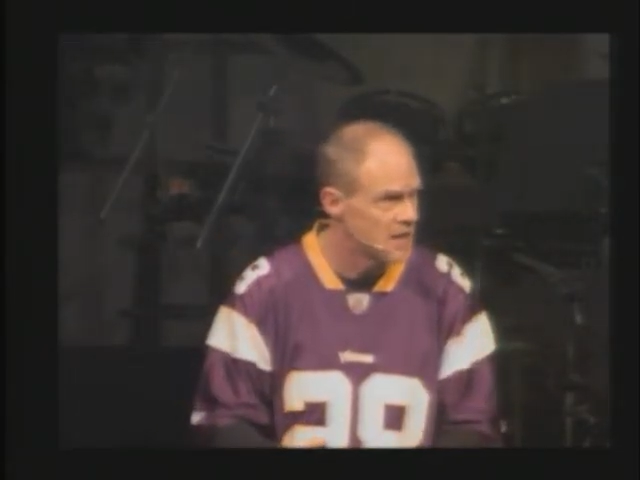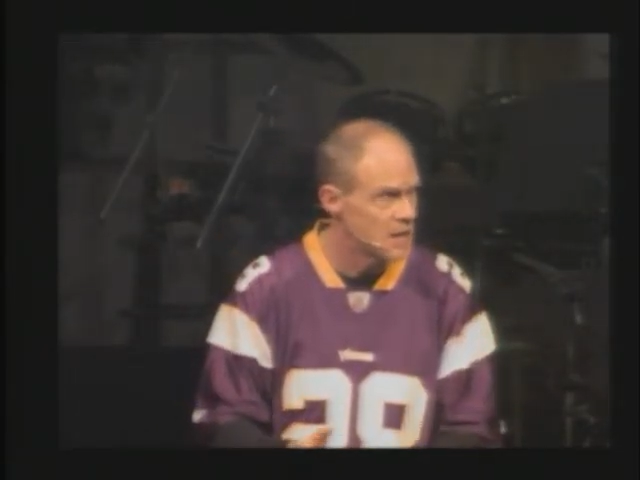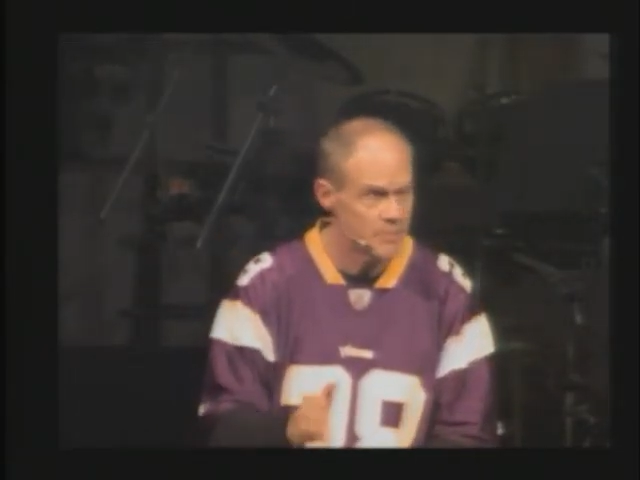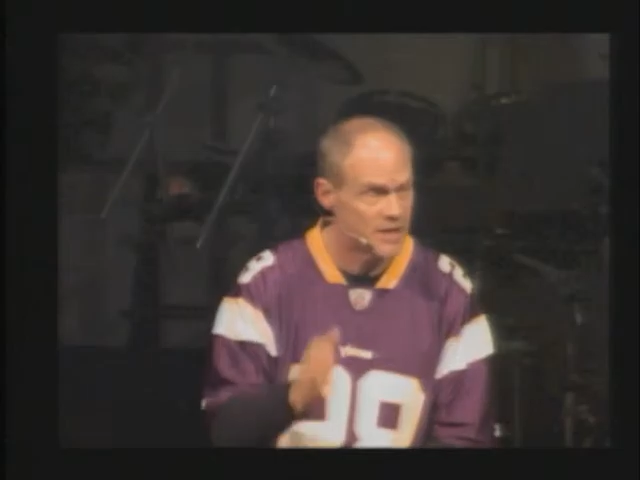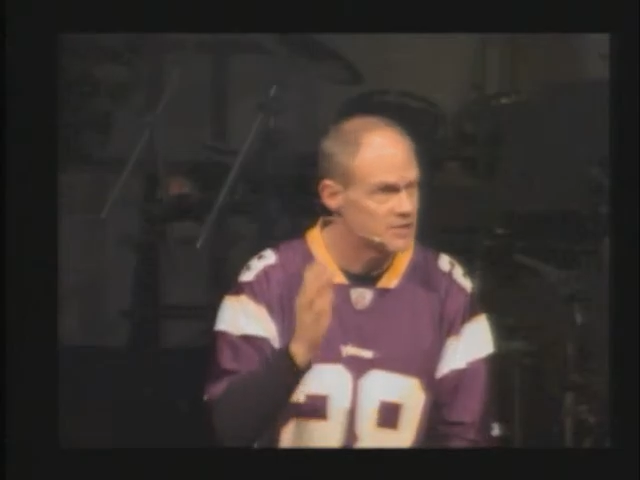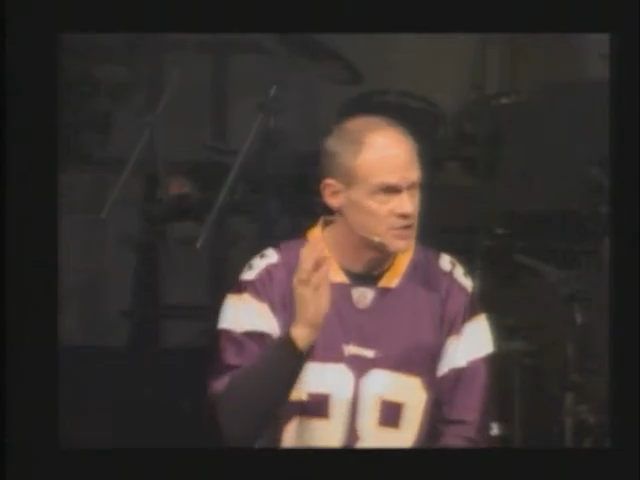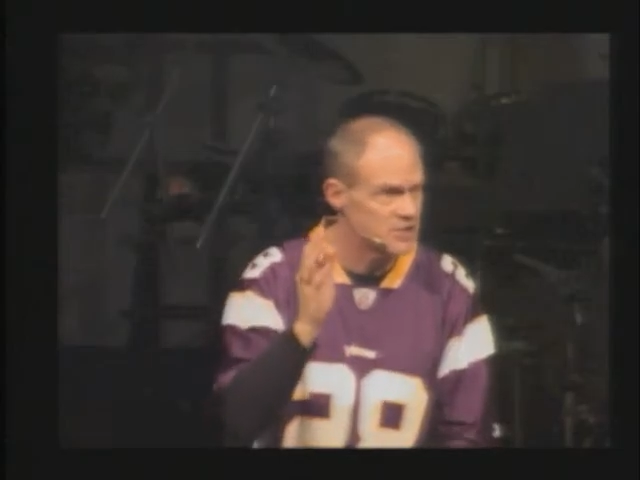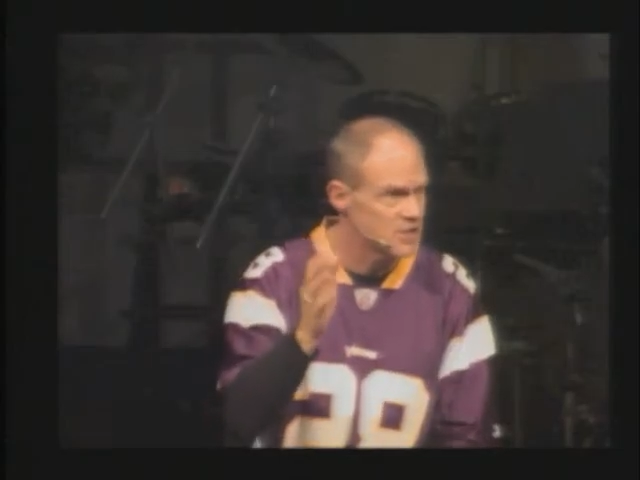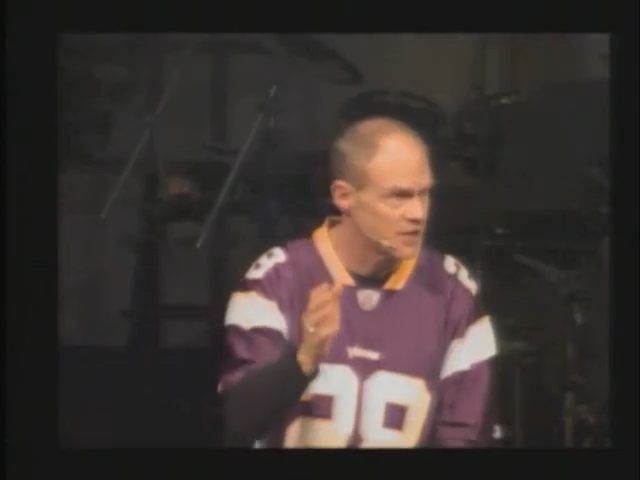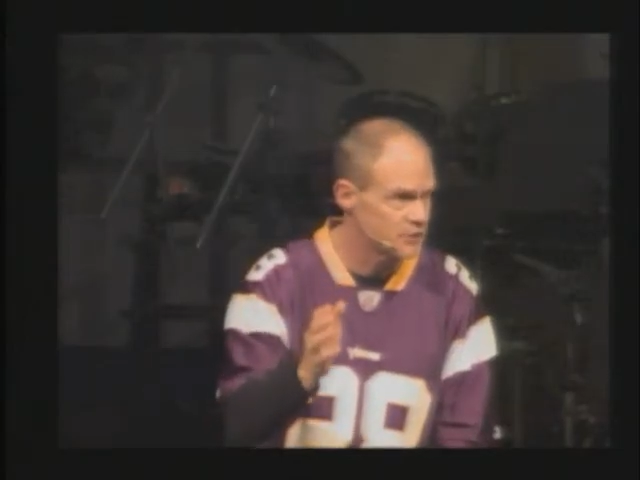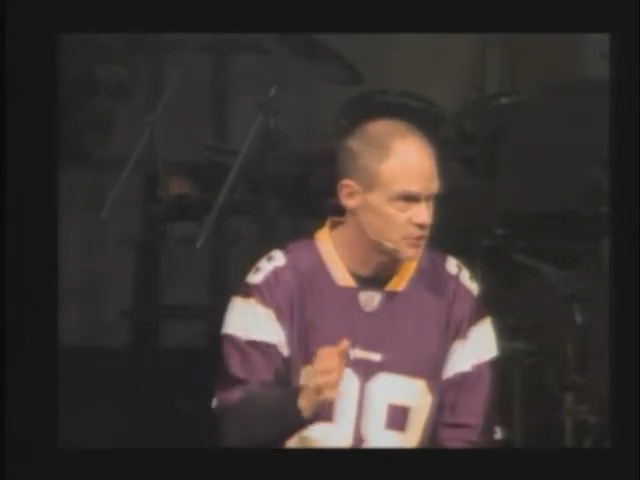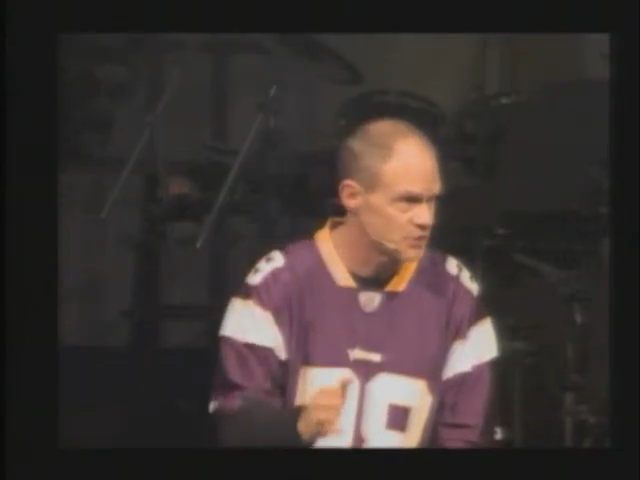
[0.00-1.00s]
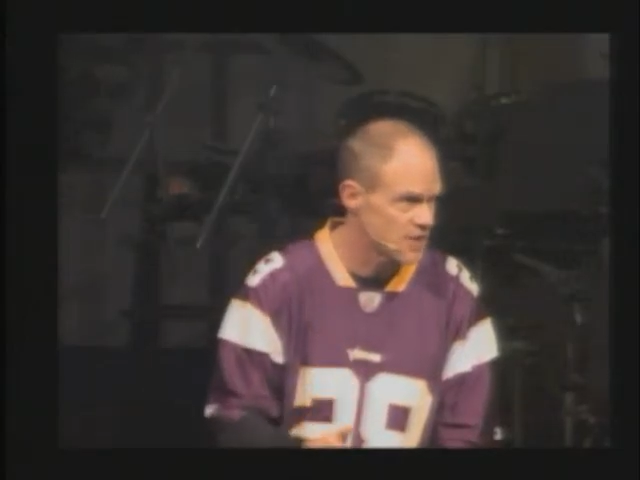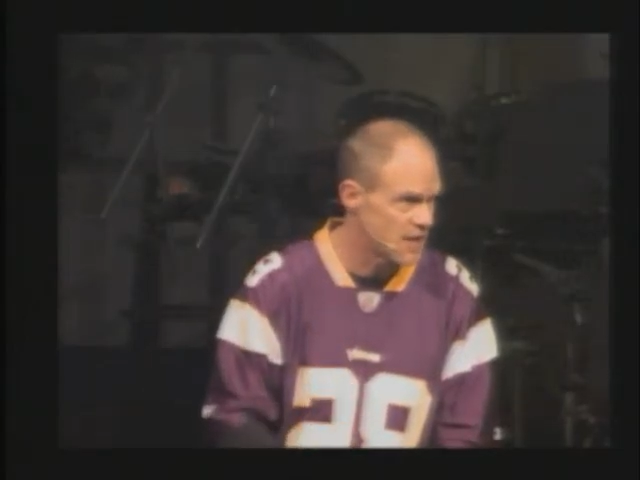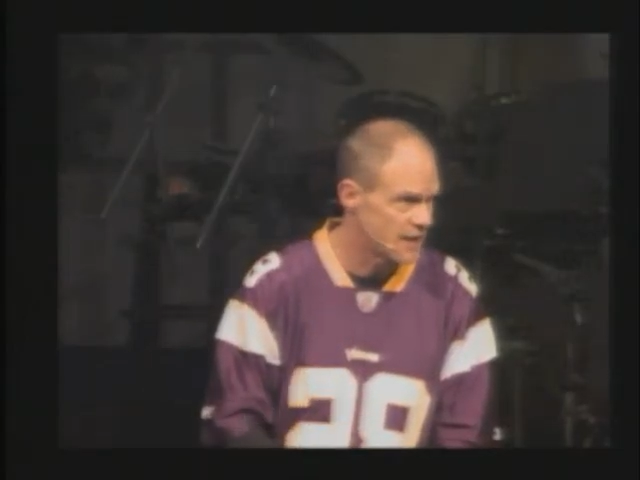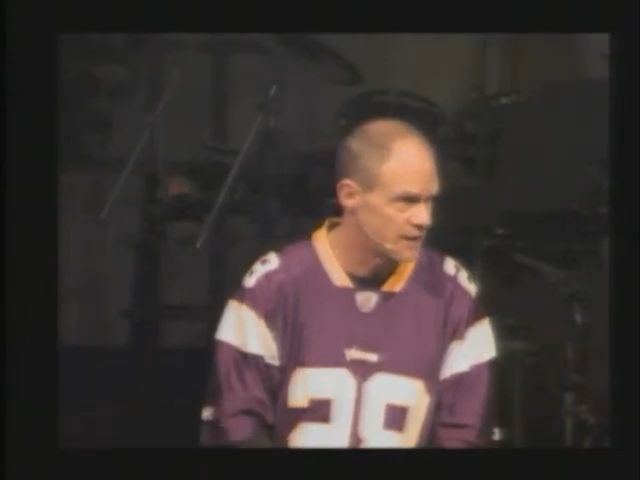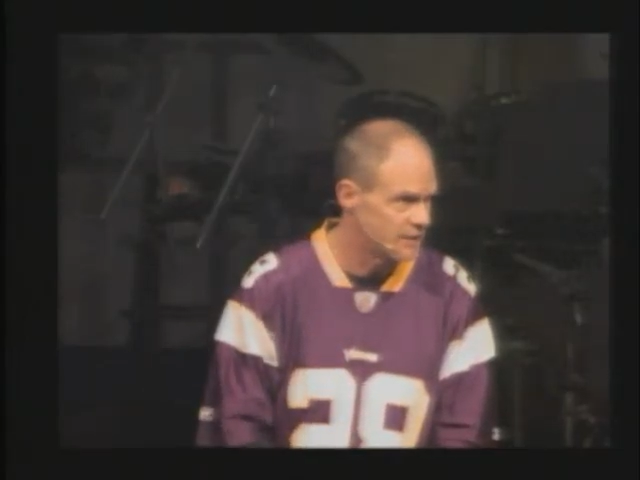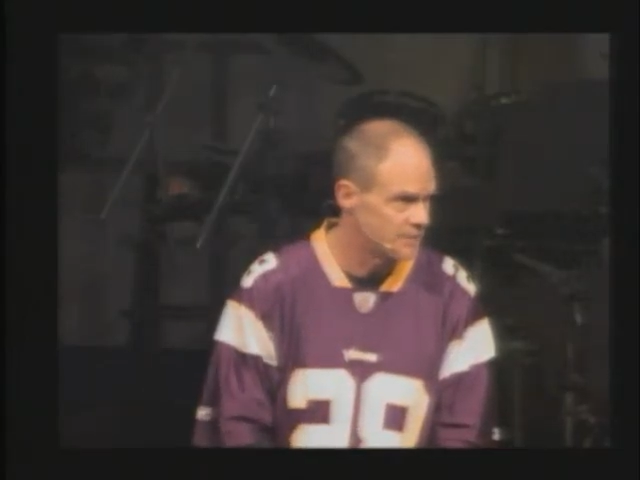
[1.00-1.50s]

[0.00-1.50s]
because He's on your side.